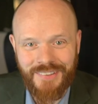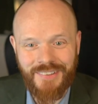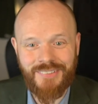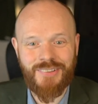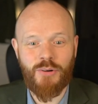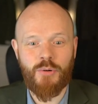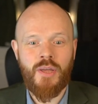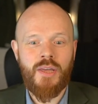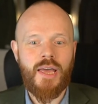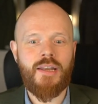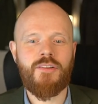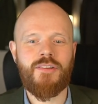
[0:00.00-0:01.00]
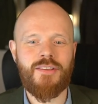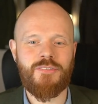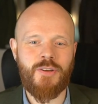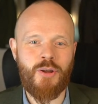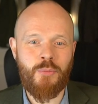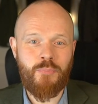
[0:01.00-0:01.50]
So, and in today's
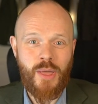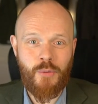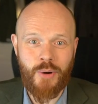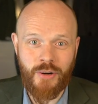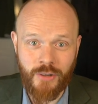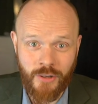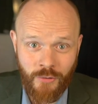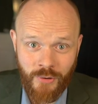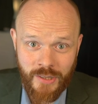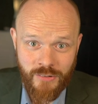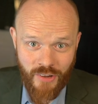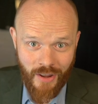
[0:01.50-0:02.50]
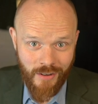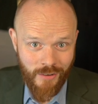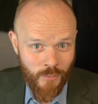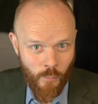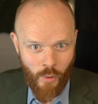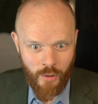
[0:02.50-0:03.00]
video, I'm wearing a green
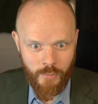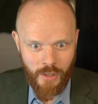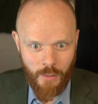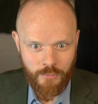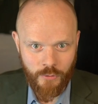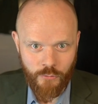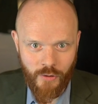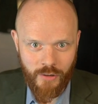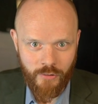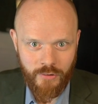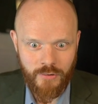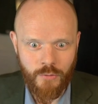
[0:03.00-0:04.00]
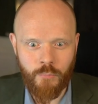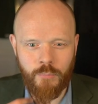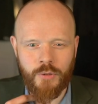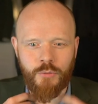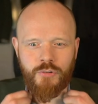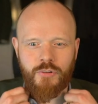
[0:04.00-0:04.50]
jacket, one of my absolute favorites,
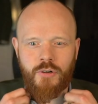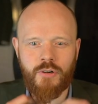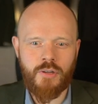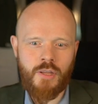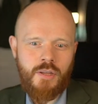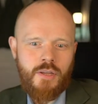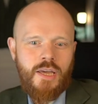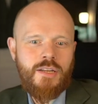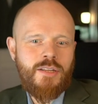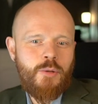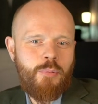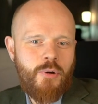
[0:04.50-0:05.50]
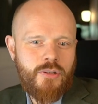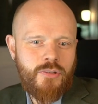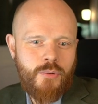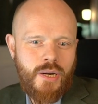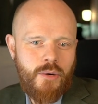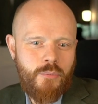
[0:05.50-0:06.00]
blue shirt, and a little pocket
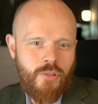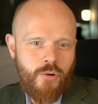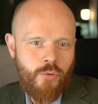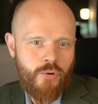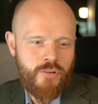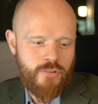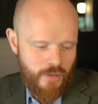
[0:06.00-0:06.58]
square with orange